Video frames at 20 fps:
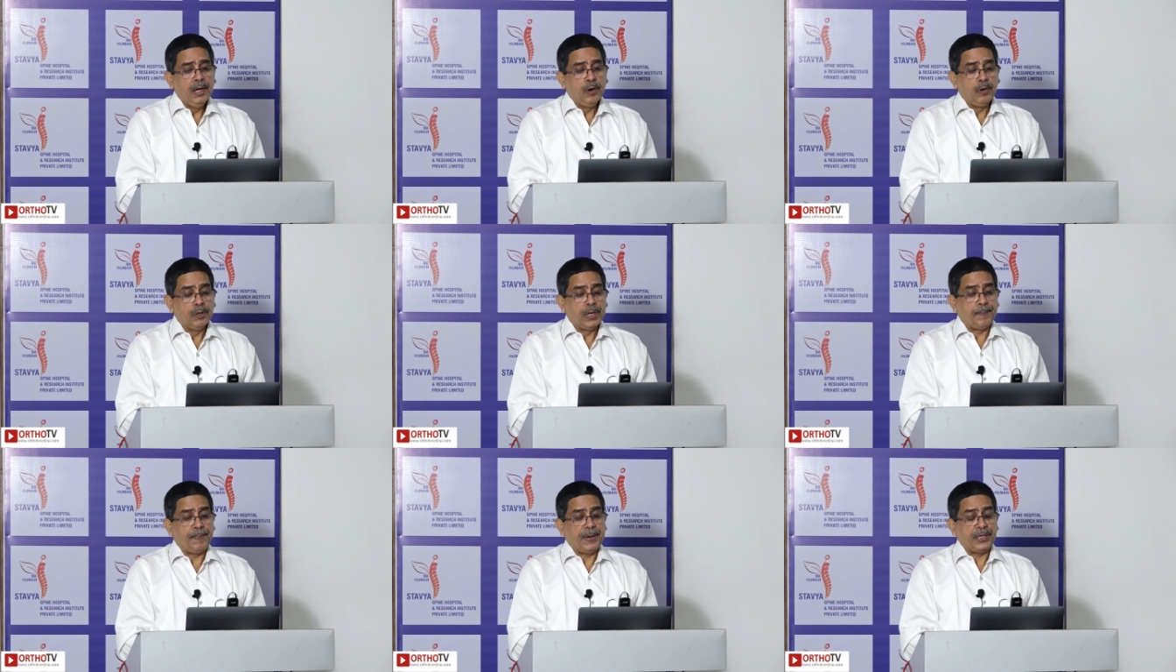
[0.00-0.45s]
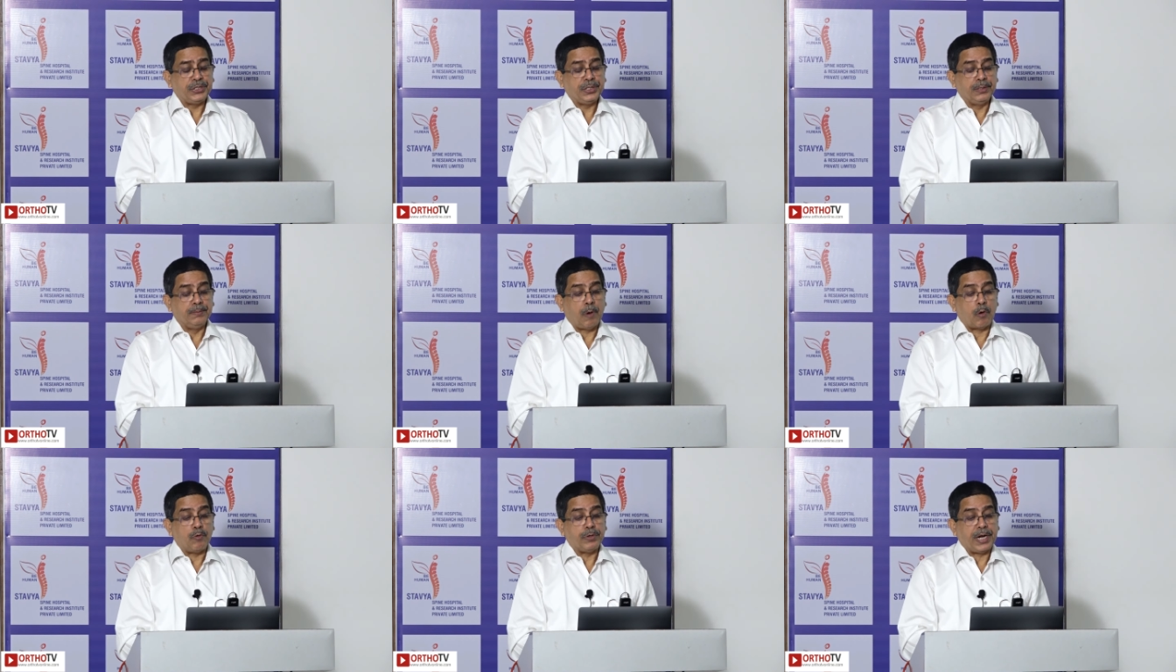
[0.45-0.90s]
on a
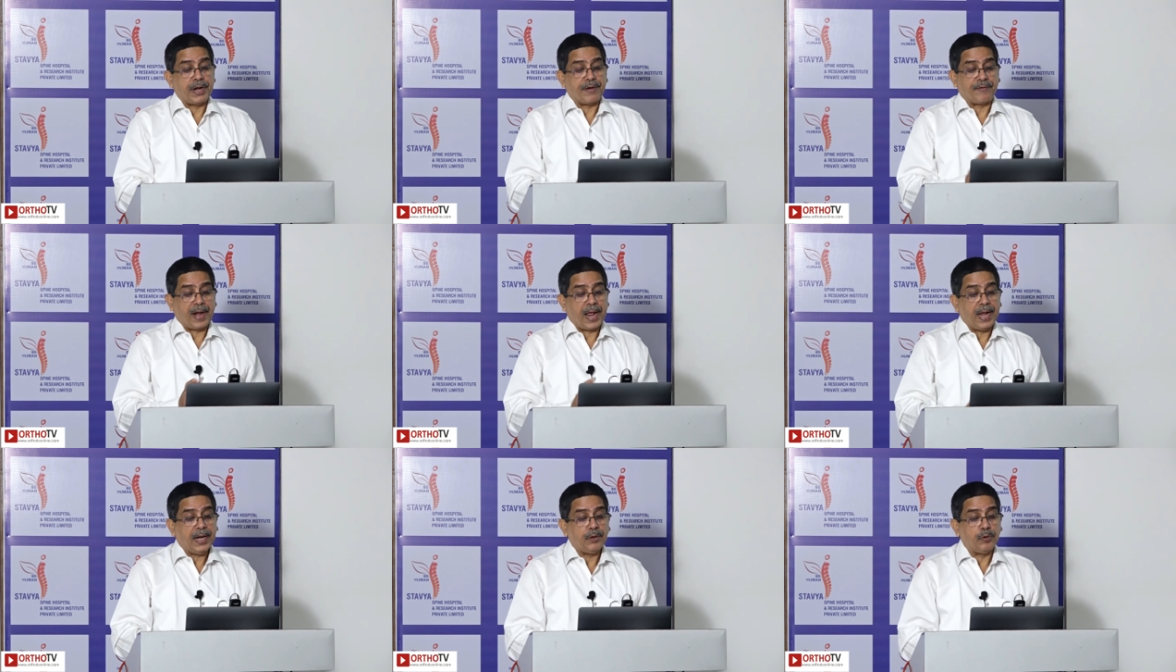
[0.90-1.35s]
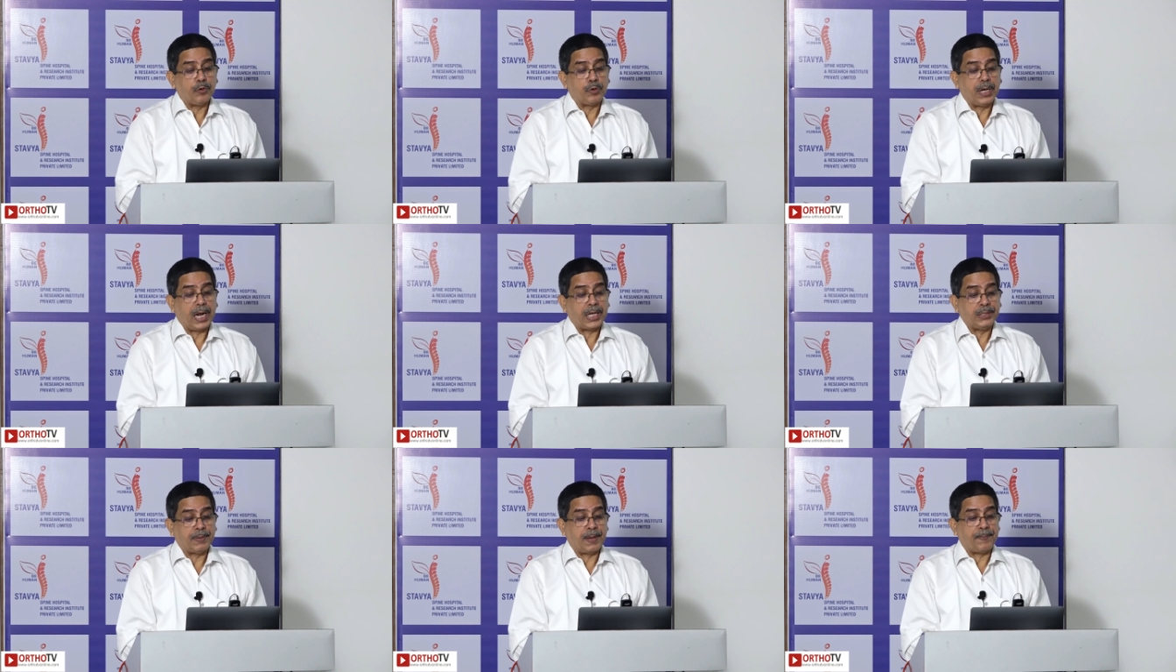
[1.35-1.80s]
patient mounted track
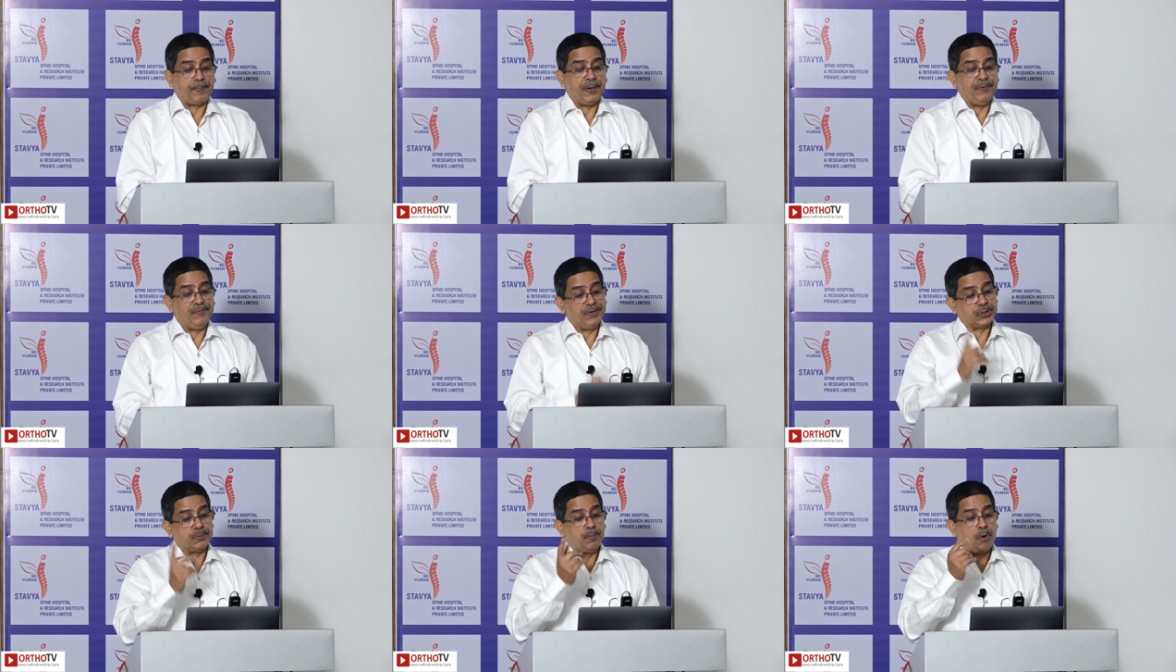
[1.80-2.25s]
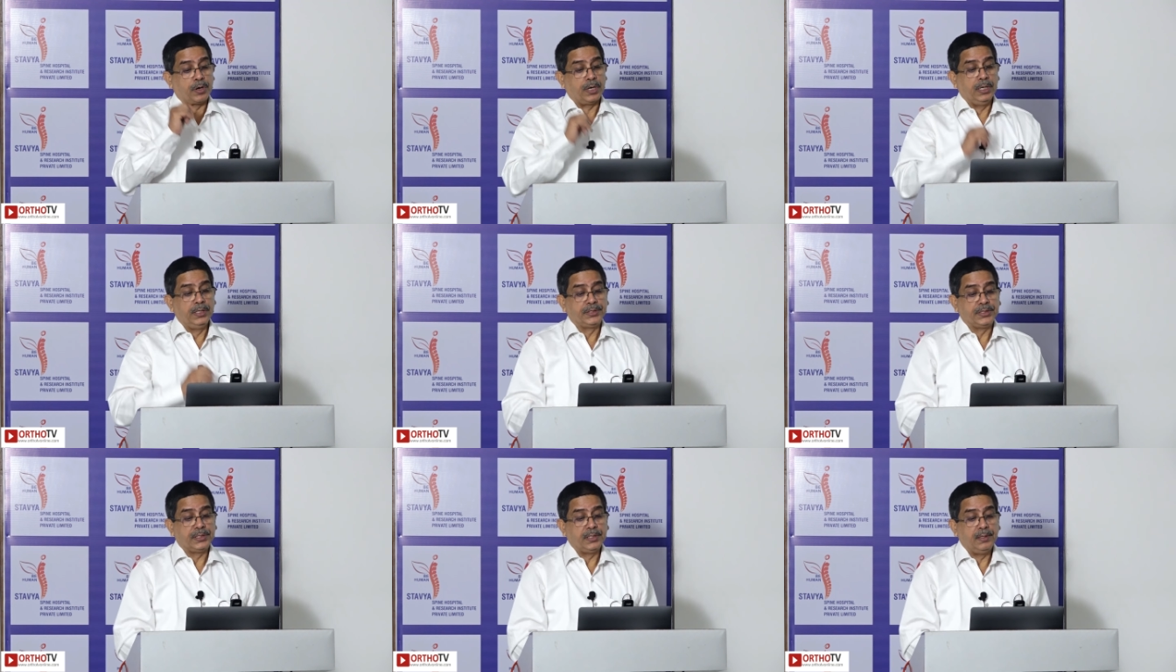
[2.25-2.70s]
utilized by previous
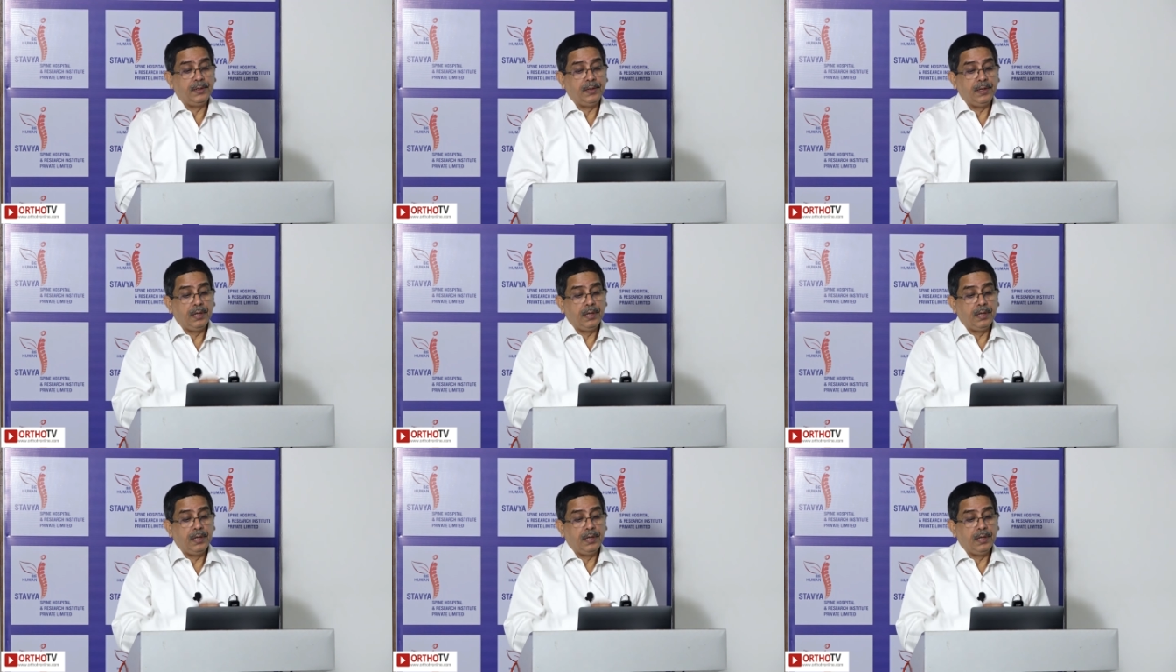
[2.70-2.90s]
models.